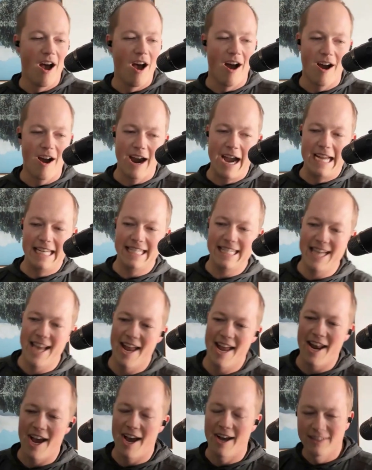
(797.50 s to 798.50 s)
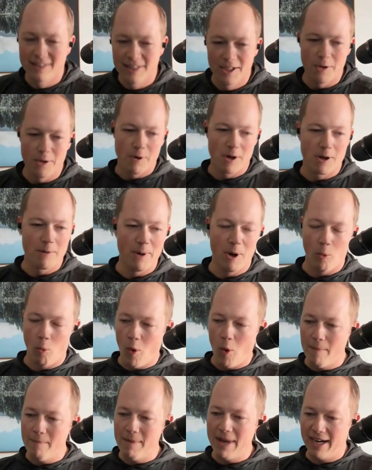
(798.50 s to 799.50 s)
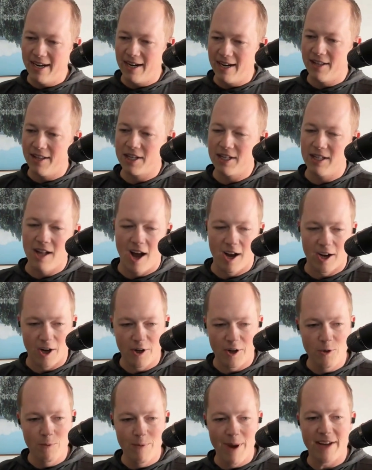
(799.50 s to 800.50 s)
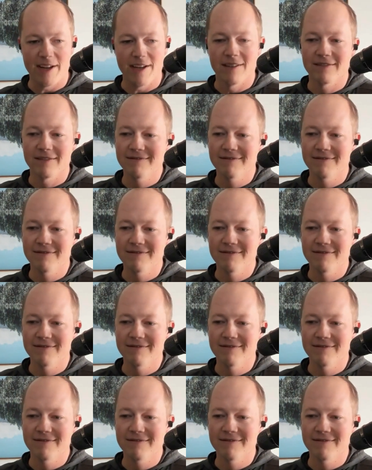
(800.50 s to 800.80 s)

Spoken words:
All right, Deanna, we're going to put 1 minute on the clock. Are you ready?